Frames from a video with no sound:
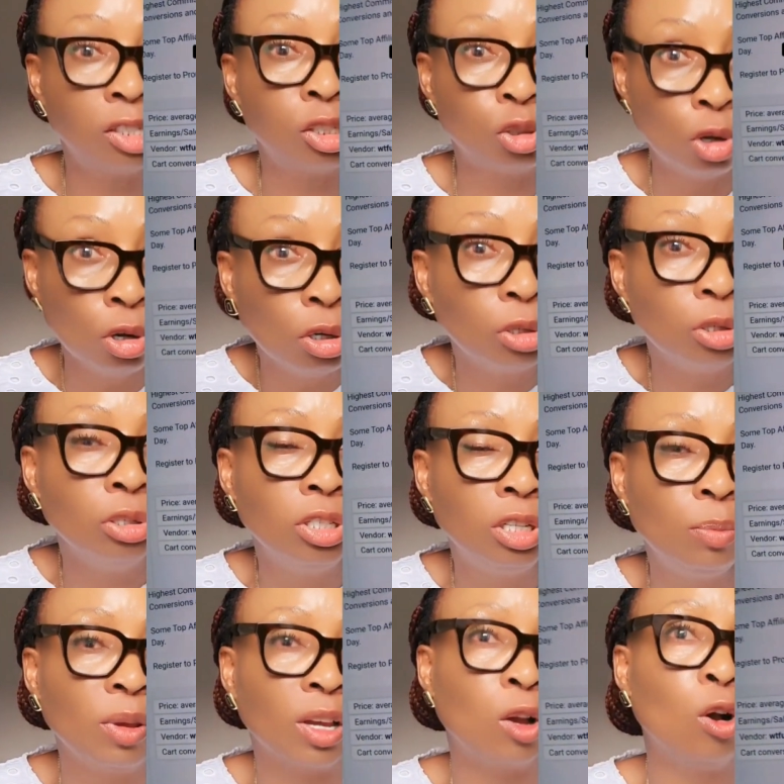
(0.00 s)
good,
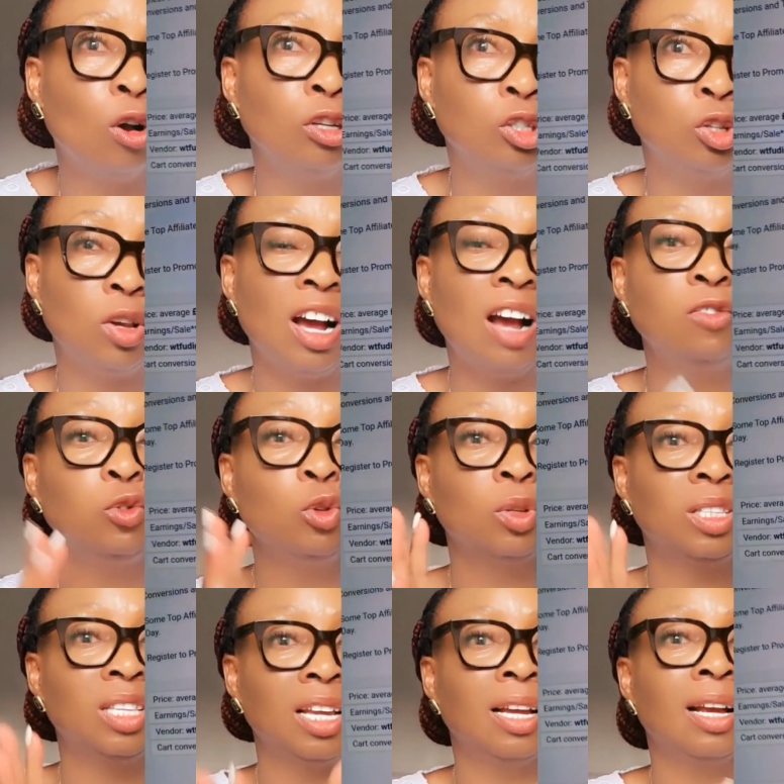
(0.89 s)
because you have to
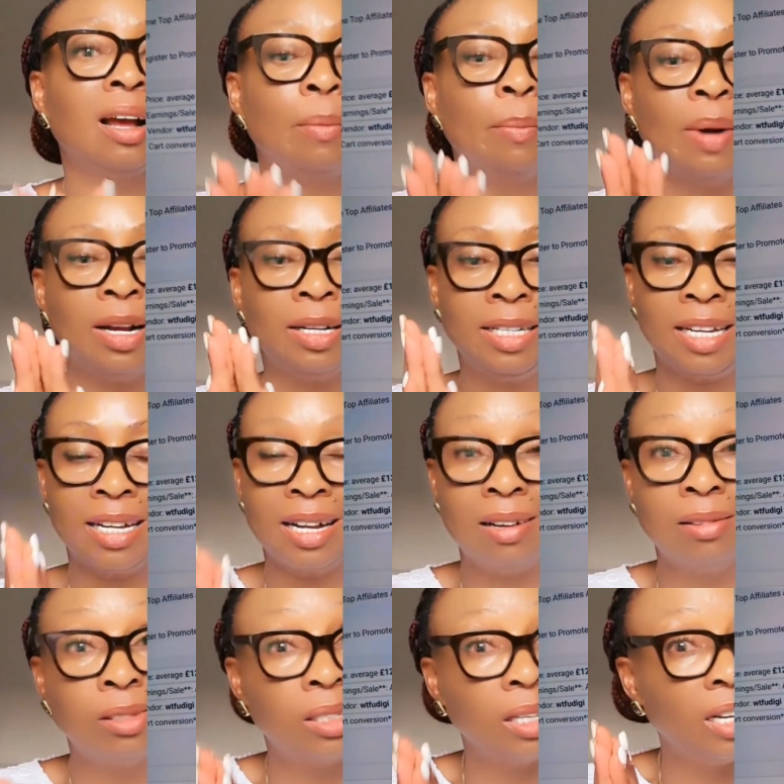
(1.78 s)
think about the
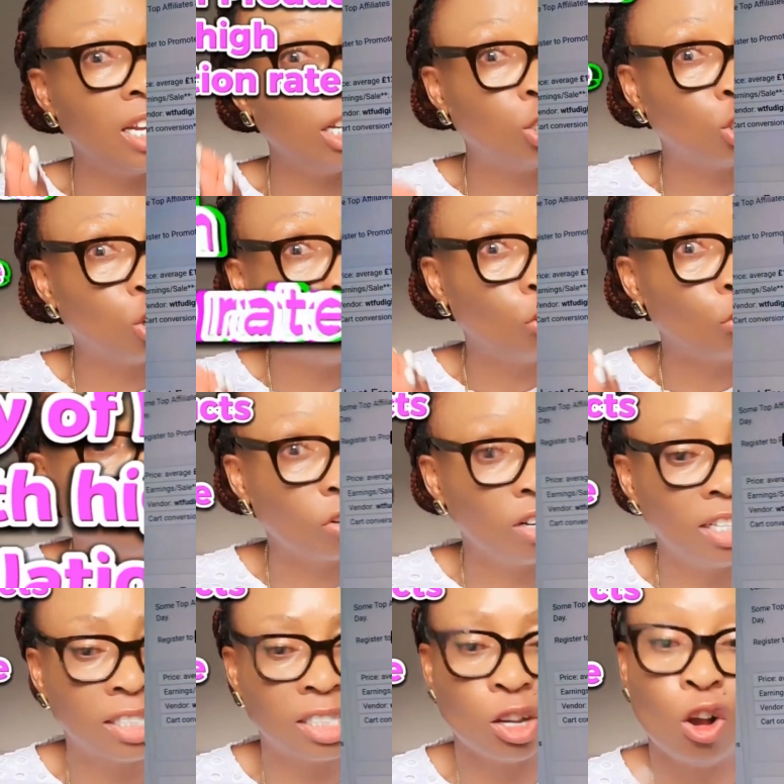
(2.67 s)
cancellation
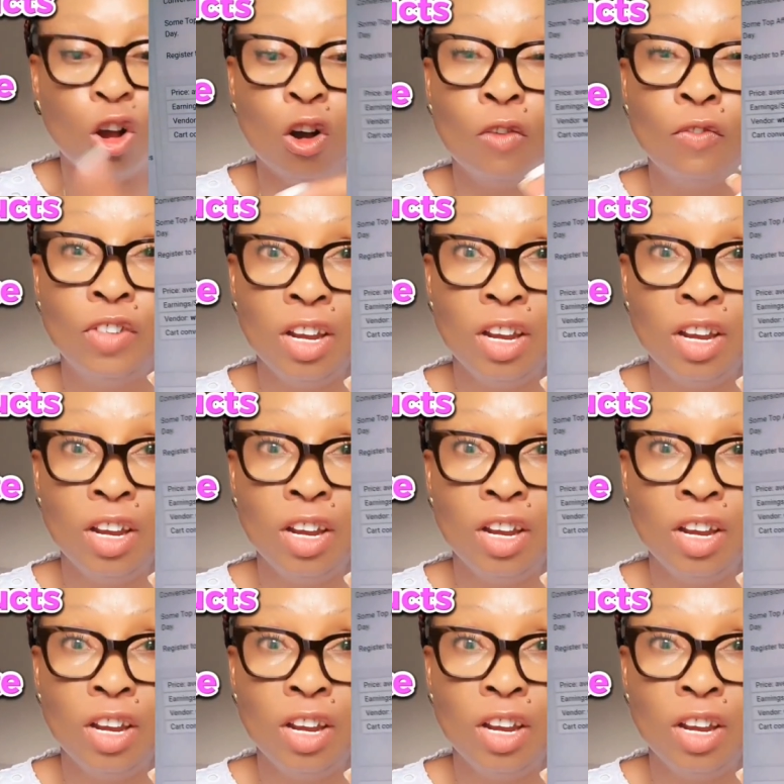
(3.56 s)
rate of the